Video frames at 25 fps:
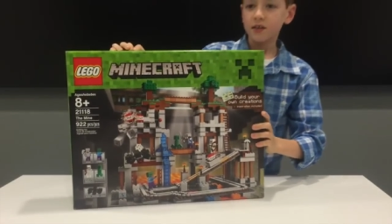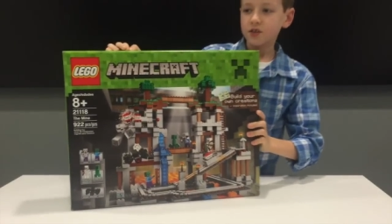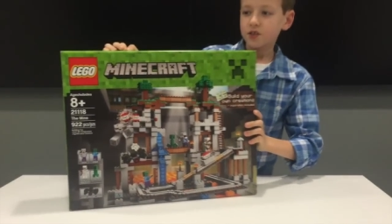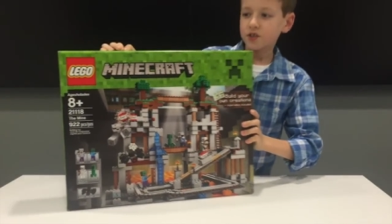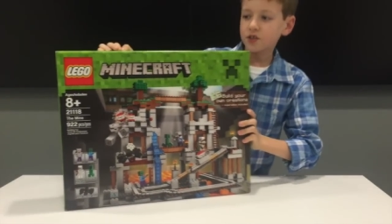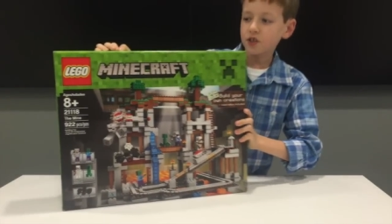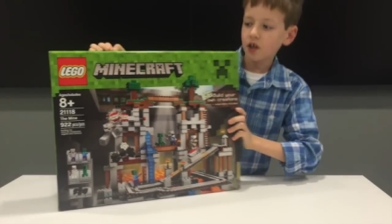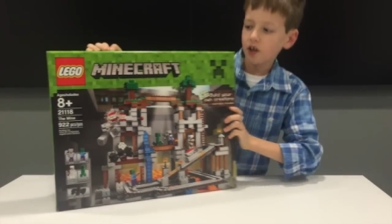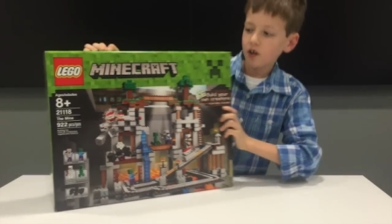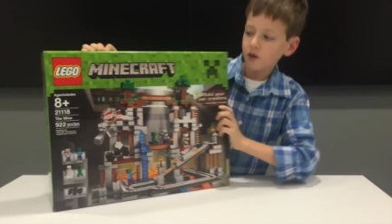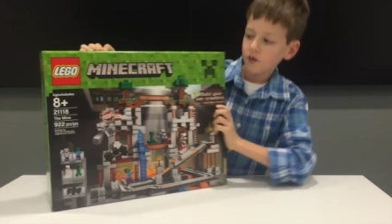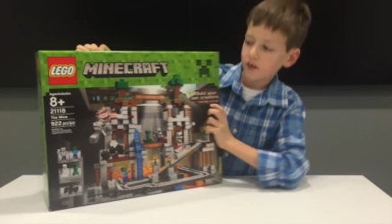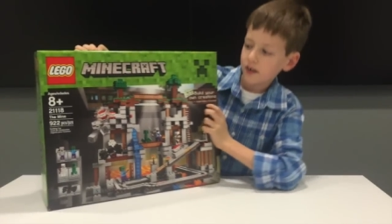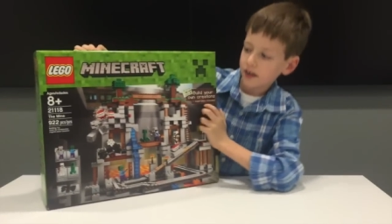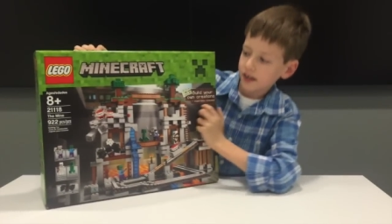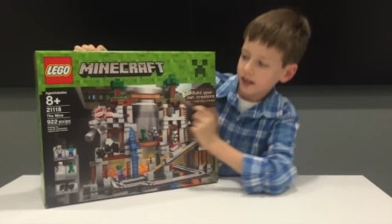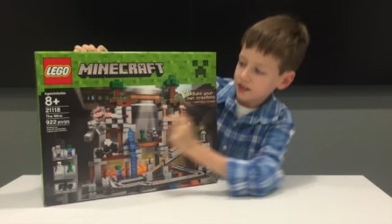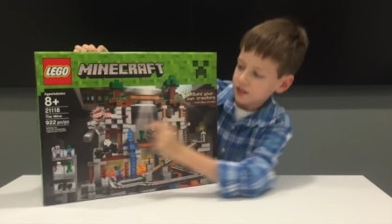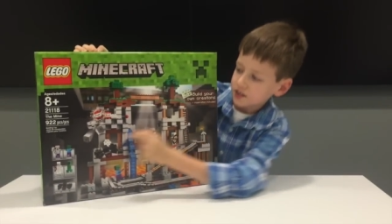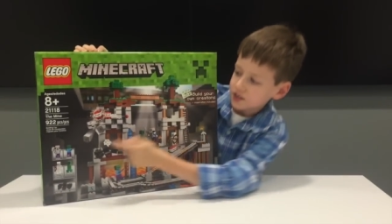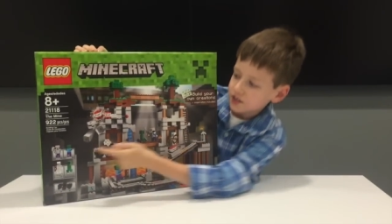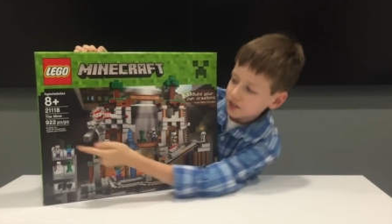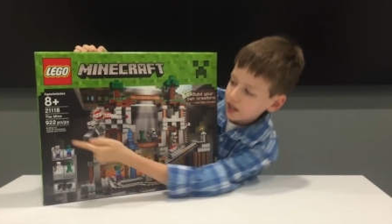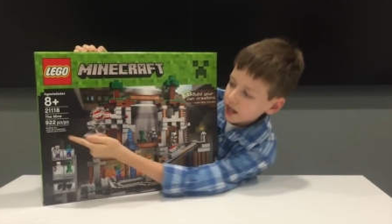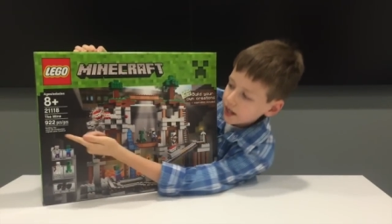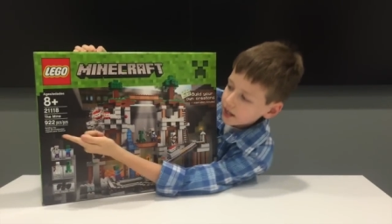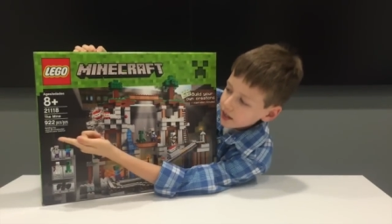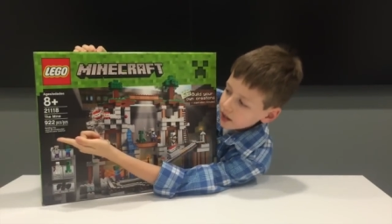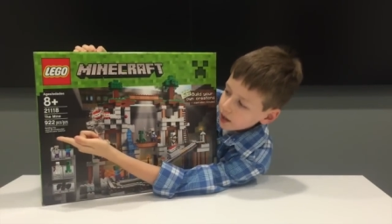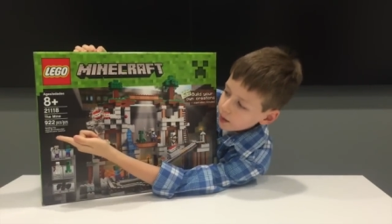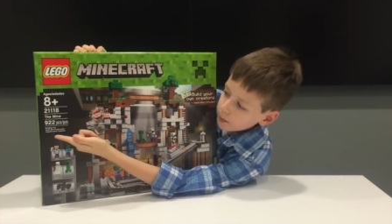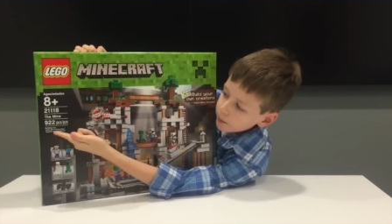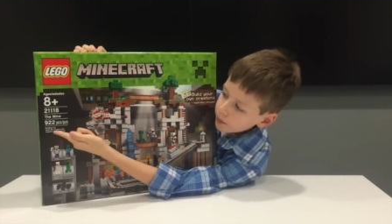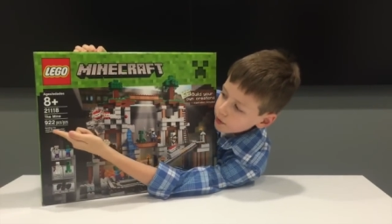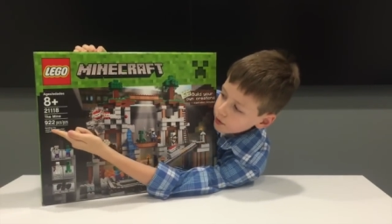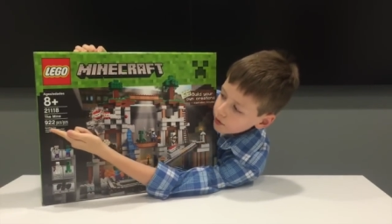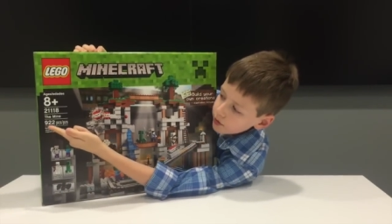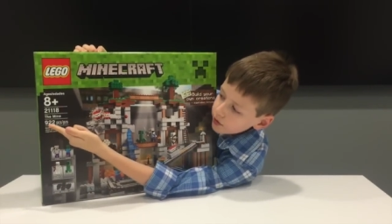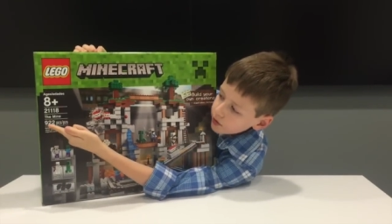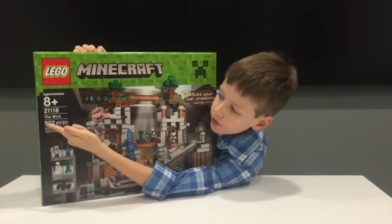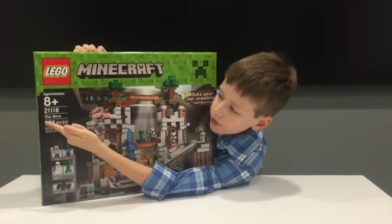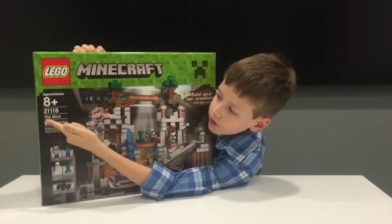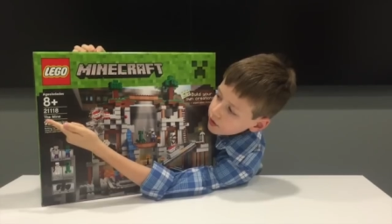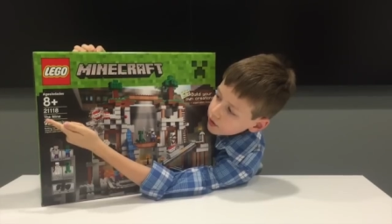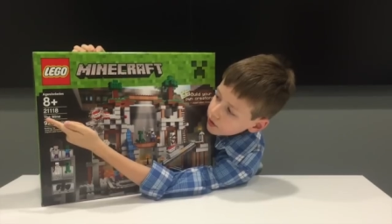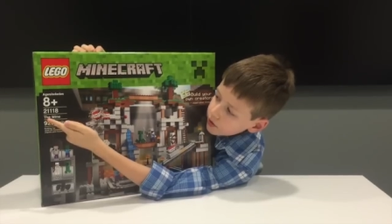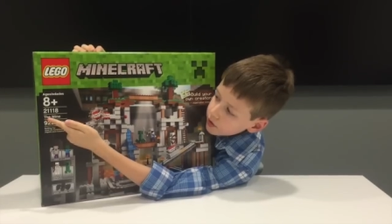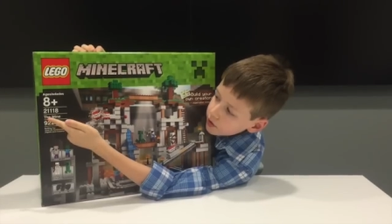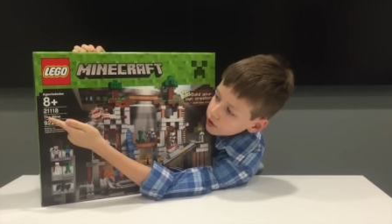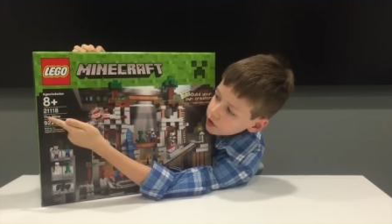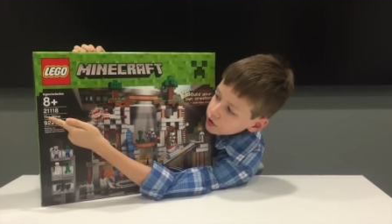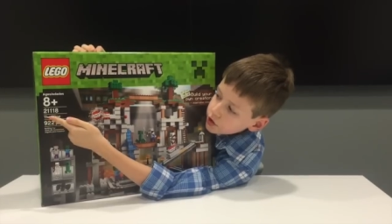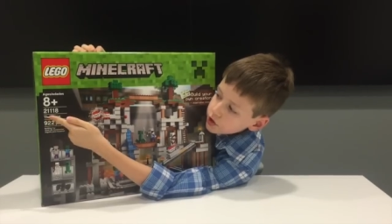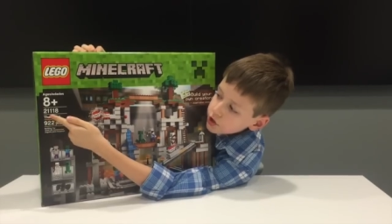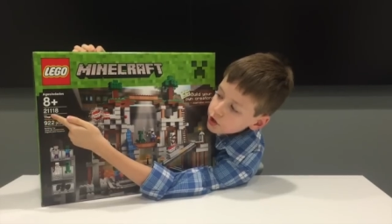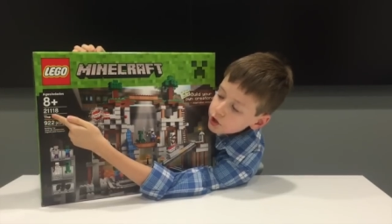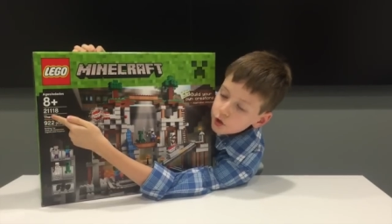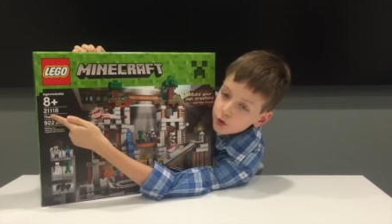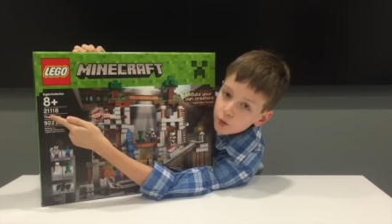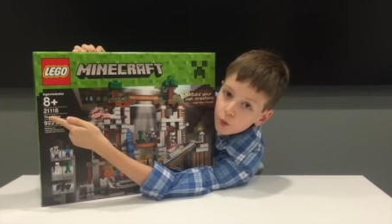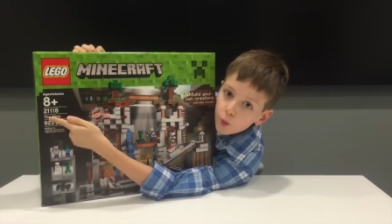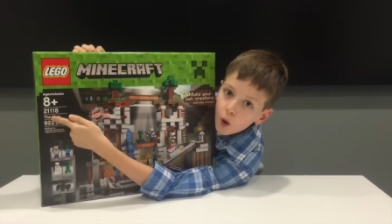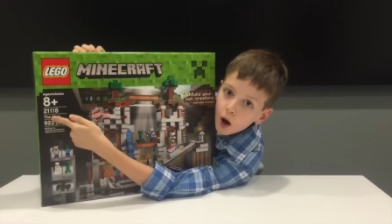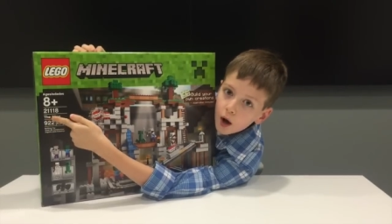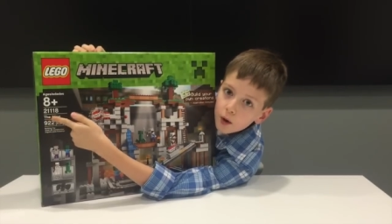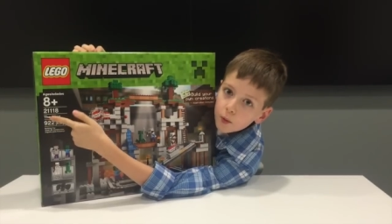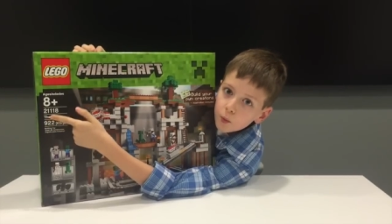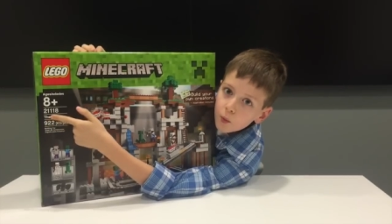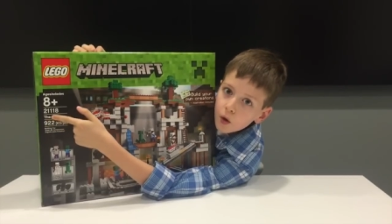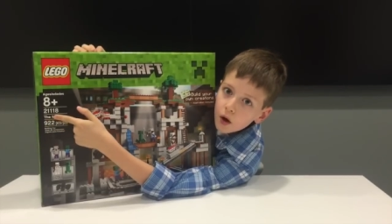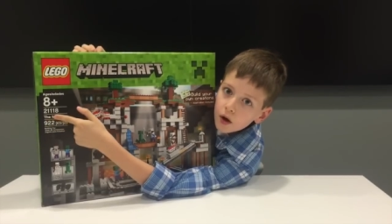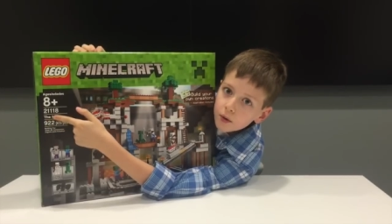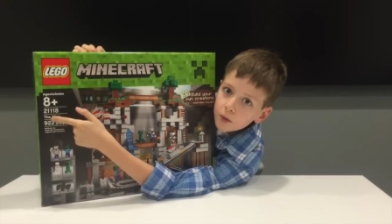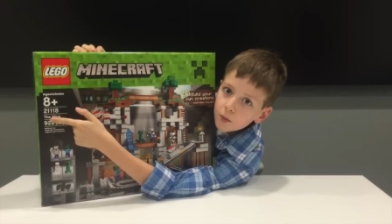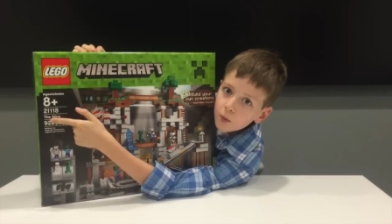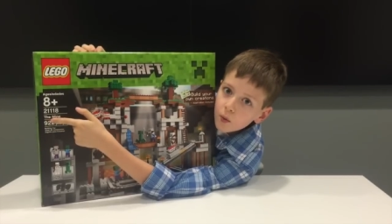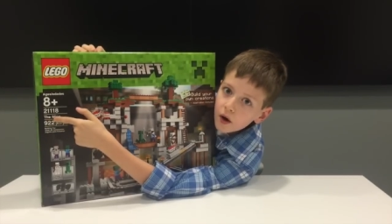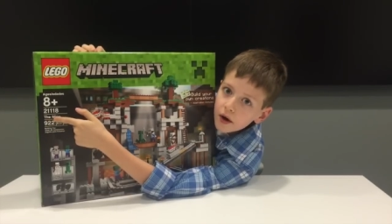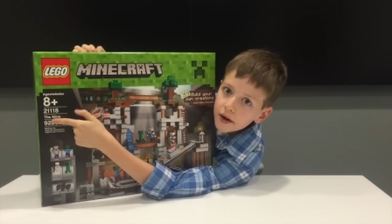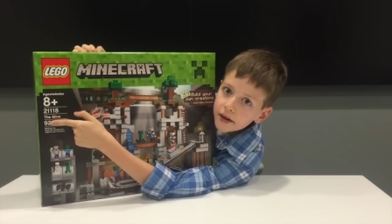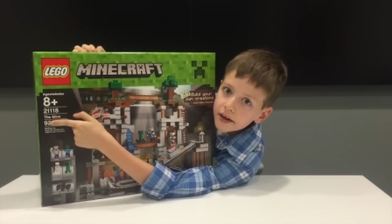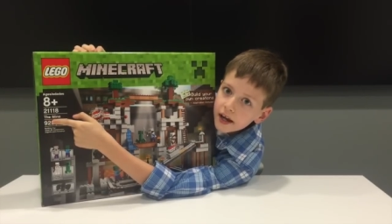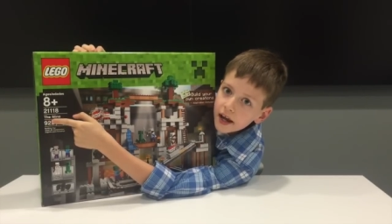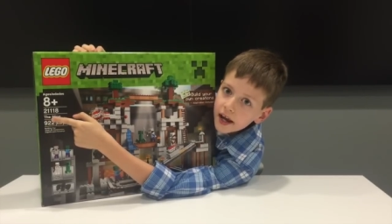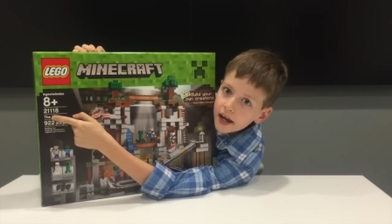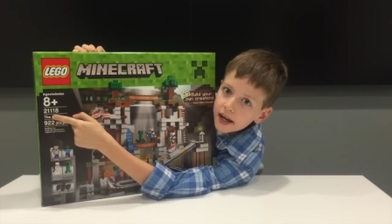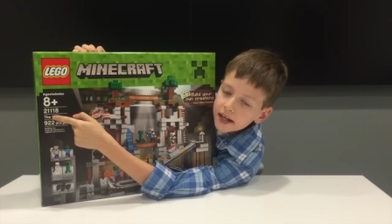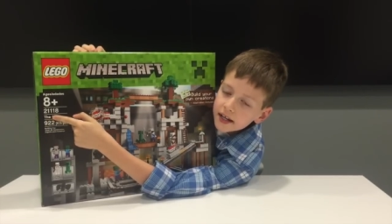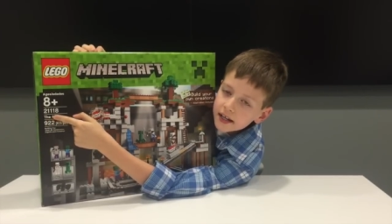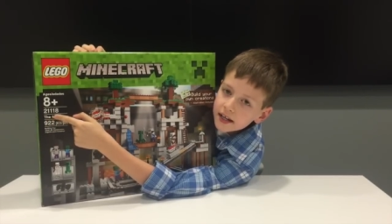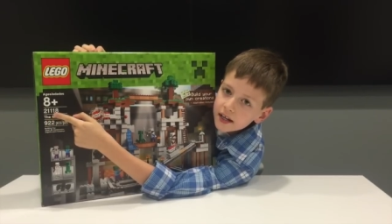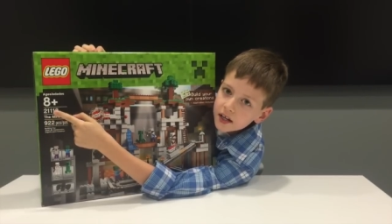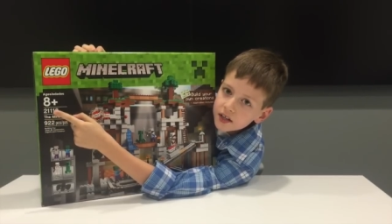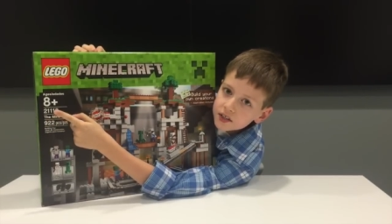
So, it's set number 21118